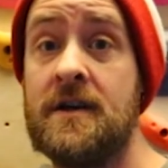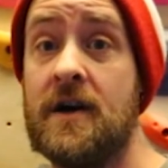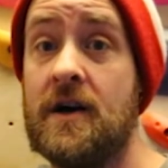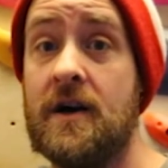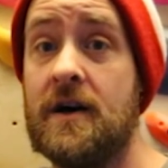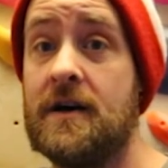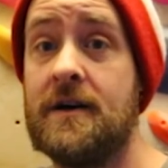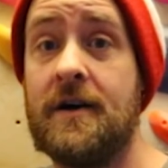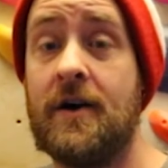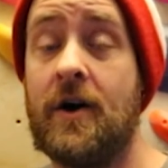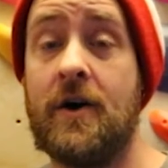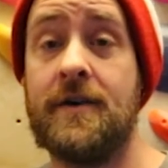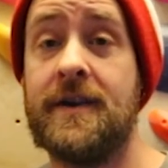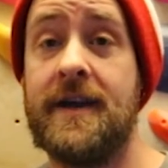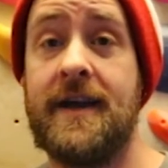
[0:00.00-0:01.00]

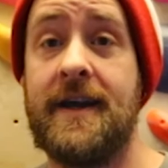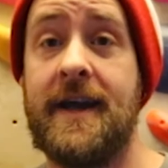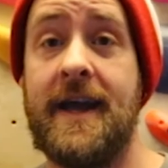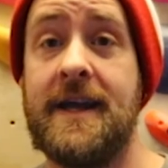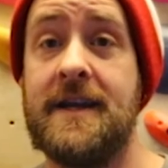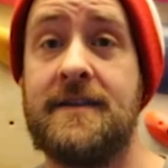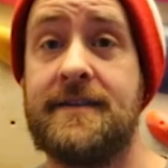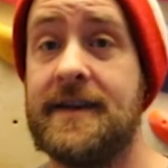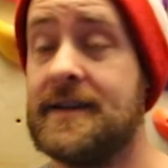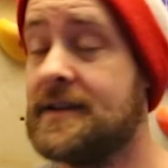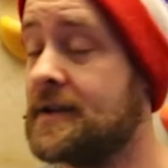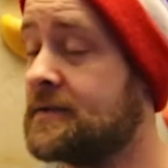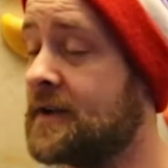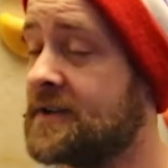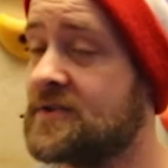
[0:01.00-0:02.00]
on anything.
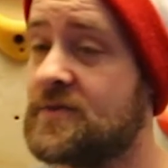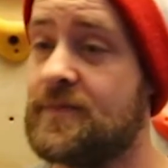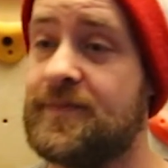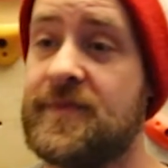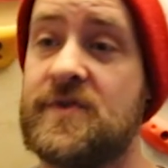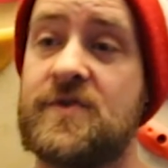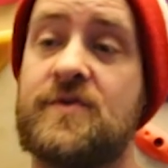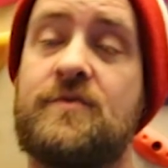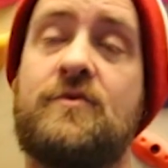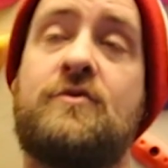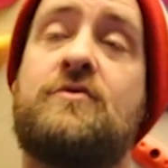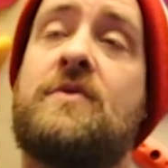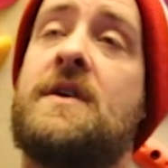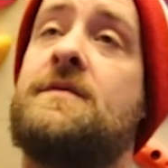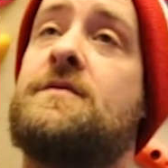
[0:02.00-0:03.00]
They're like
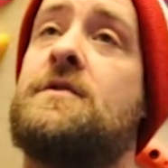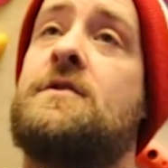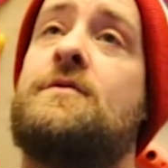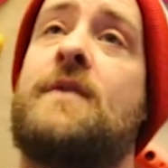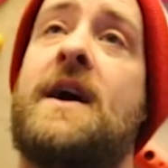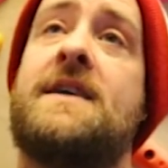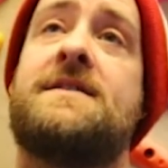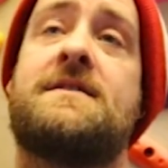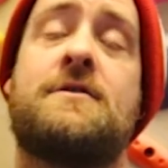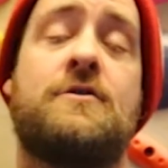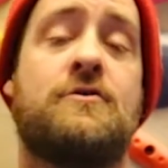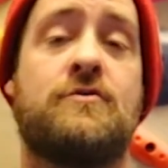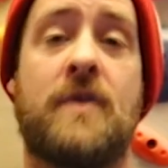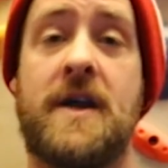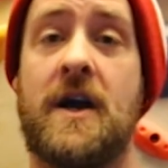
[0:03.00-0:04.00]
great for a rest,
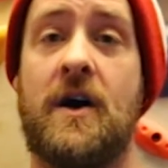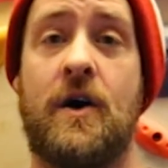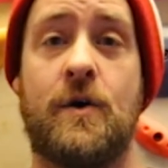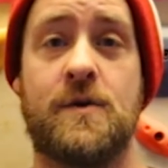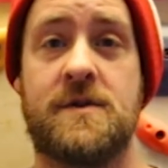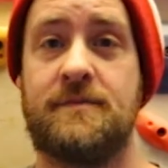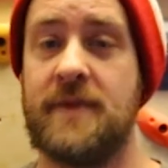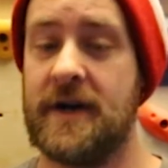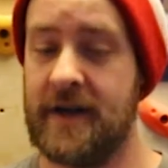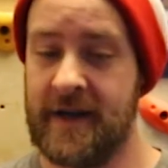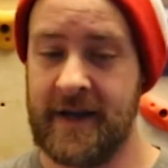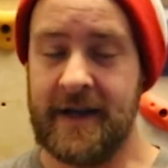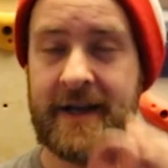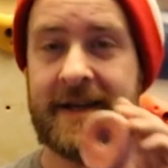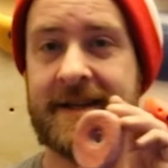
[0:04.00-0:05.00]
great holds, but
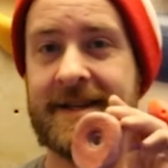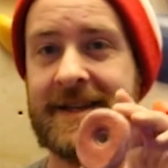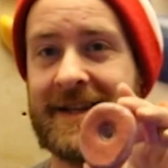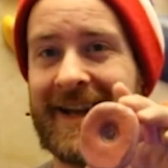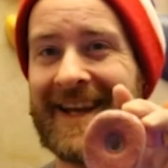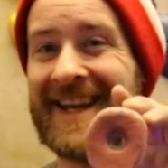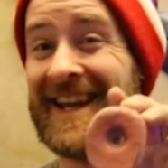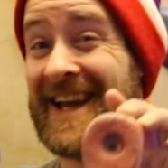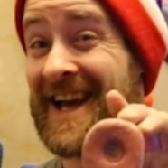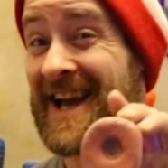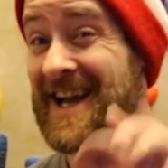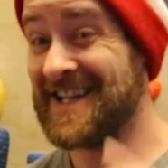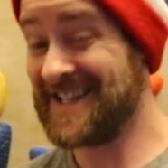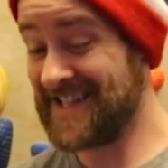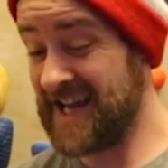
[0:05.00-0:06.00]
like
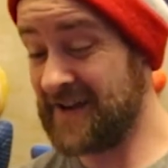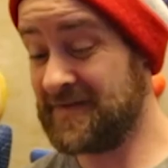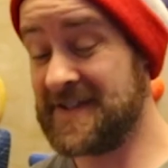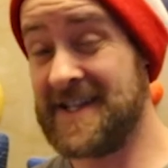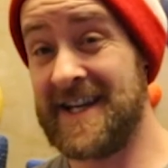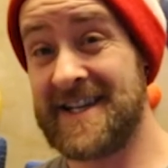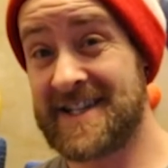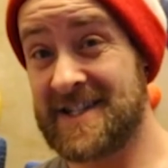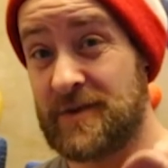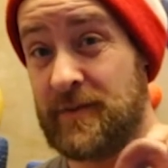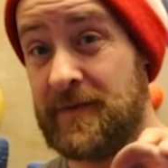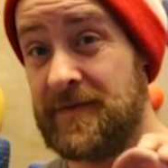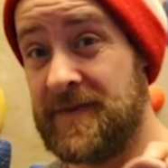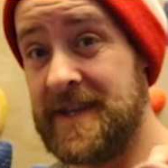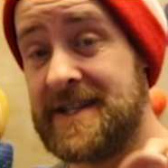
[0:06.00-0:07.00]
a set of discs
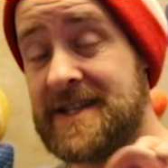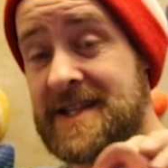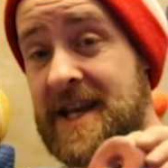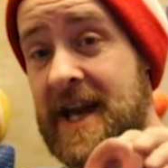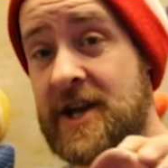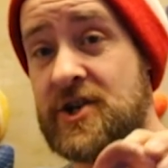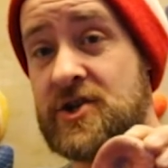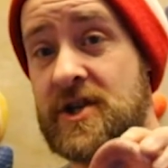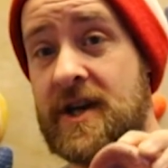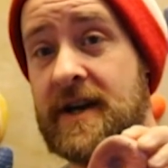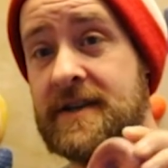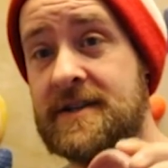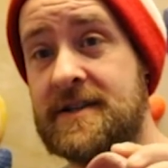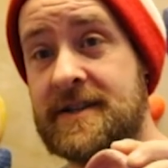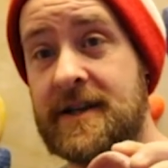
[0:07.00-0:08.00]
with this texture,
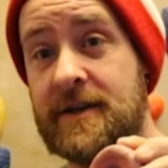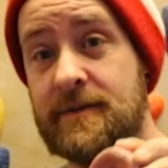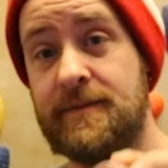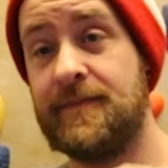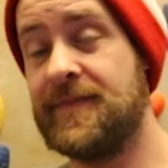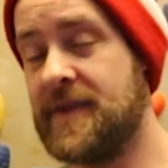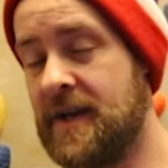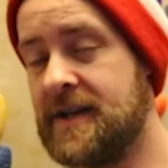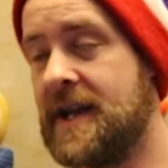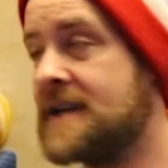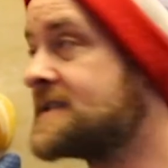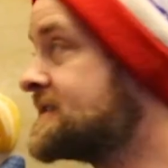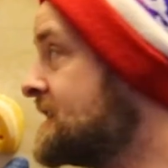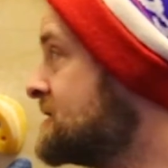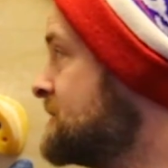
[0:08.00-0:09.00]
and you know,
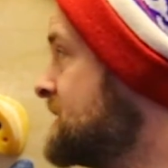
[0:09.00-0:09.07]
yes, they'd